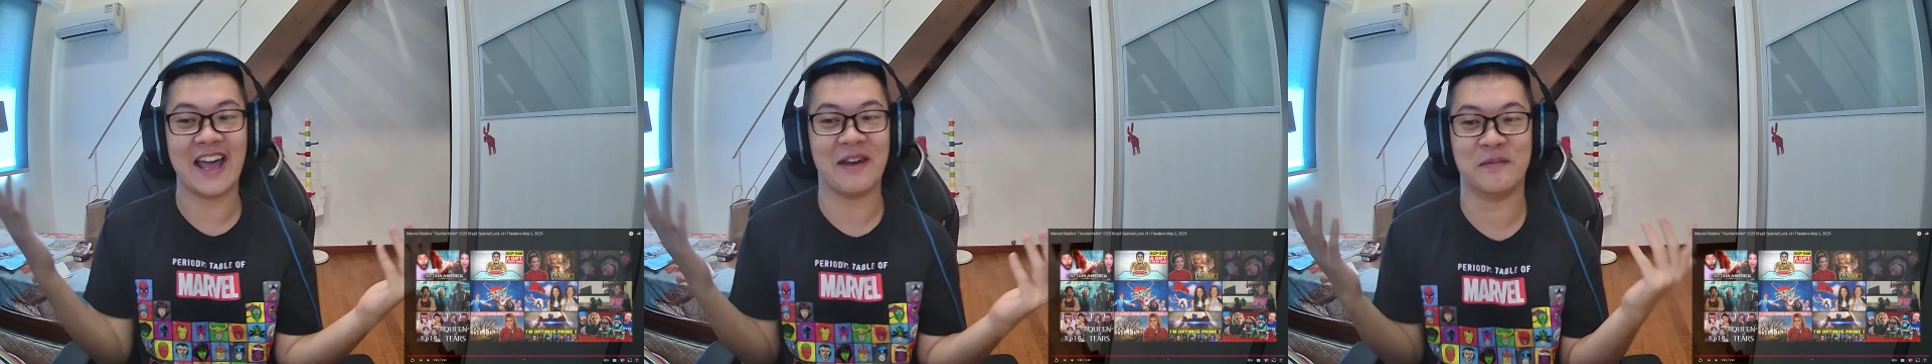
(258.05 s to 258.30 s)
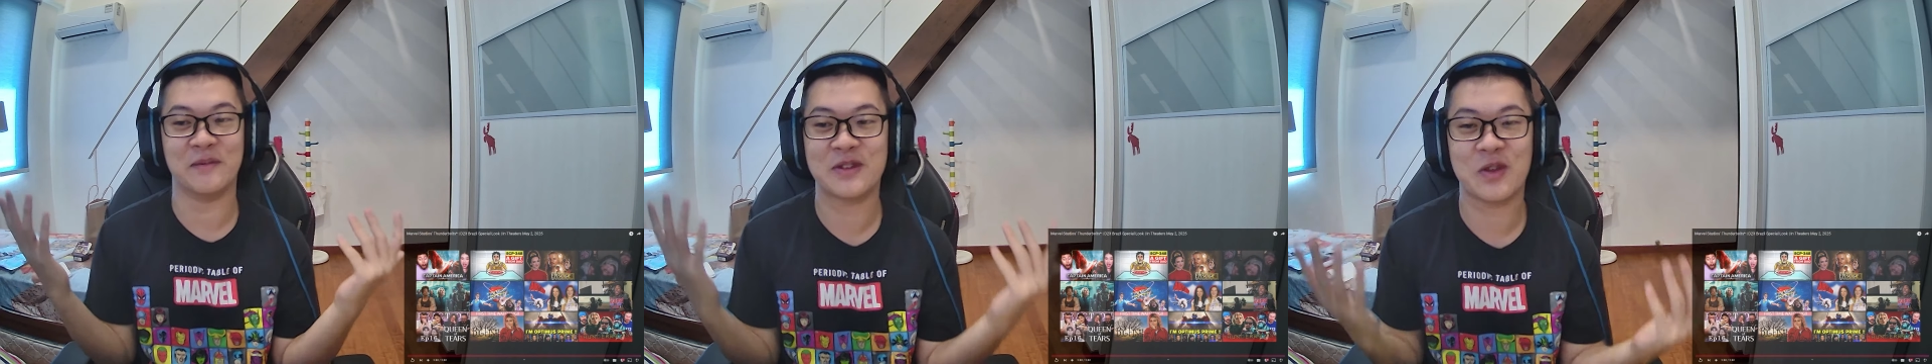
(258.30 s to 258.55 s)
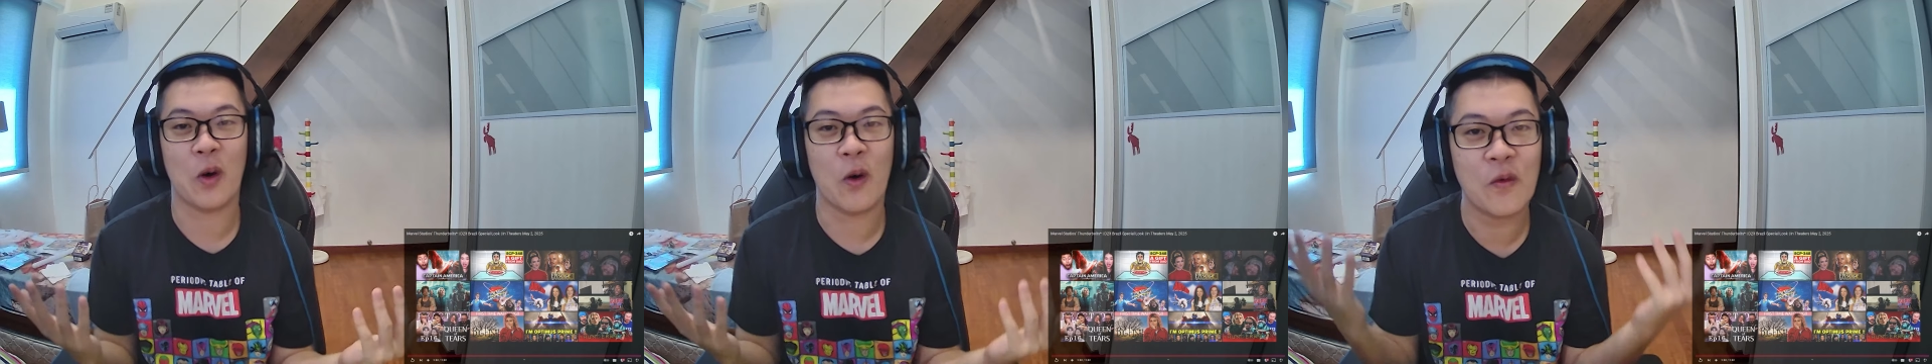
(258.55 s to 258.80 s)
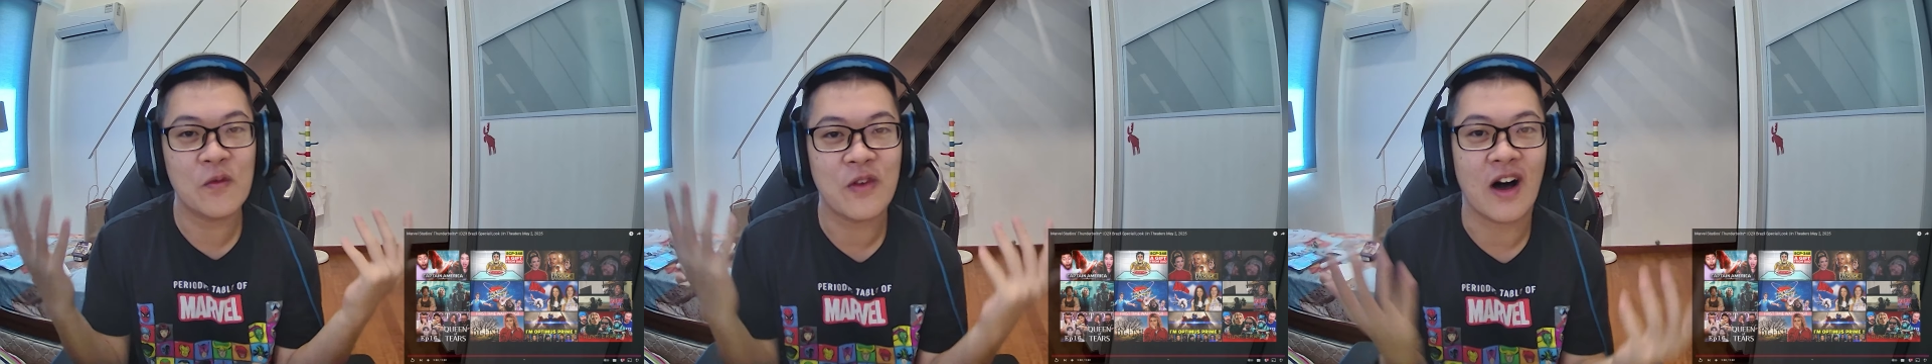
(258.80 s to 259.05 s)
am so
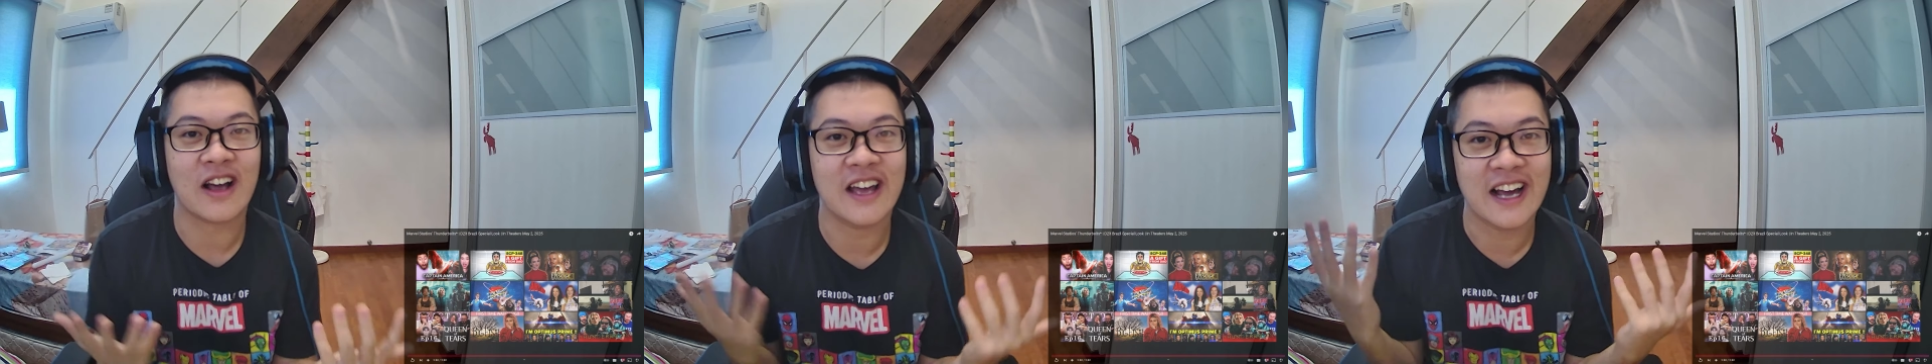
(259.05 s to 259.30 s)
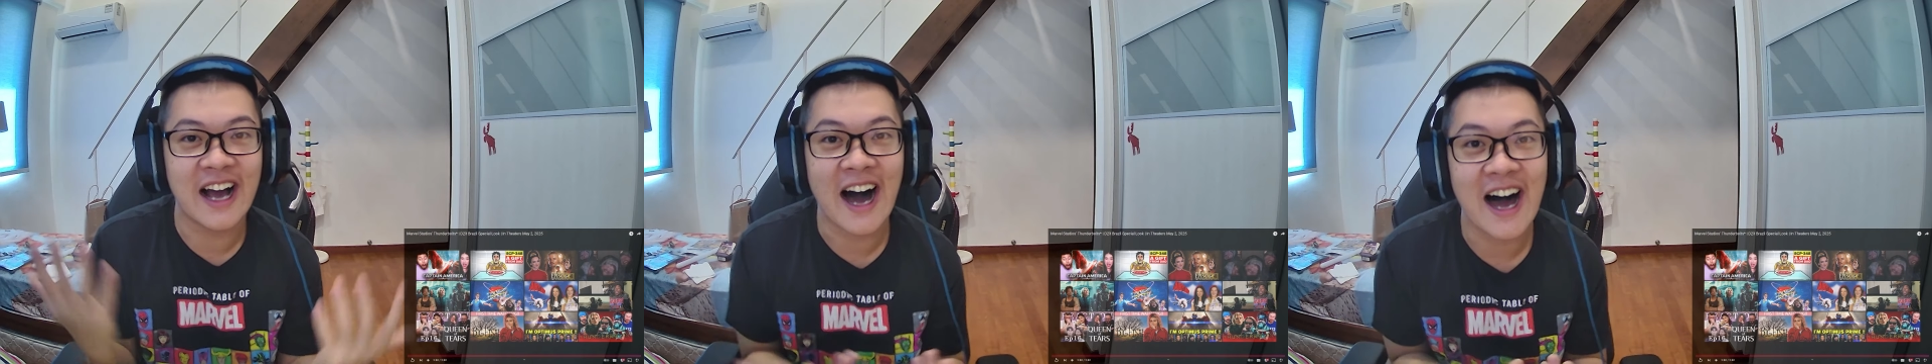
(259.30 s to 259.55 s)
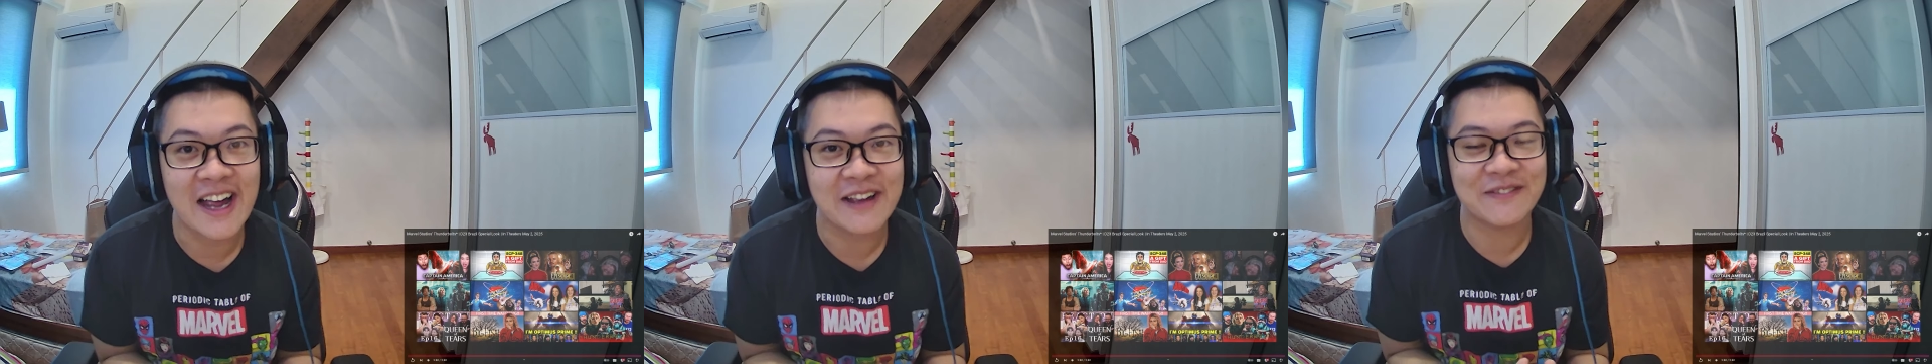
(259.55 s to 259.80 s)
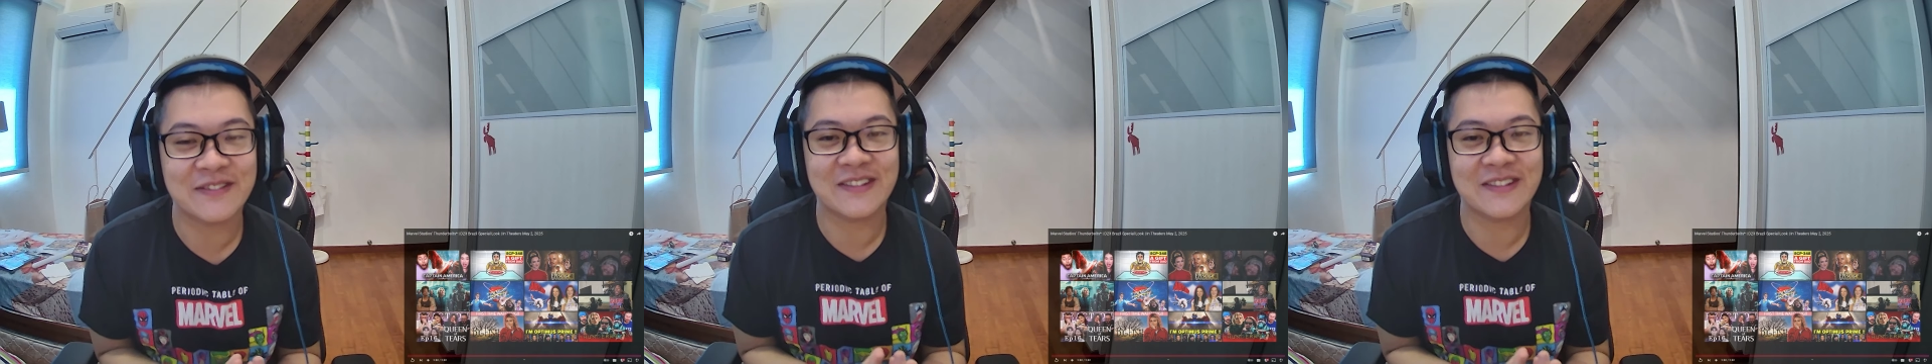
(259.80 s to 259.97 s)
fucking hyped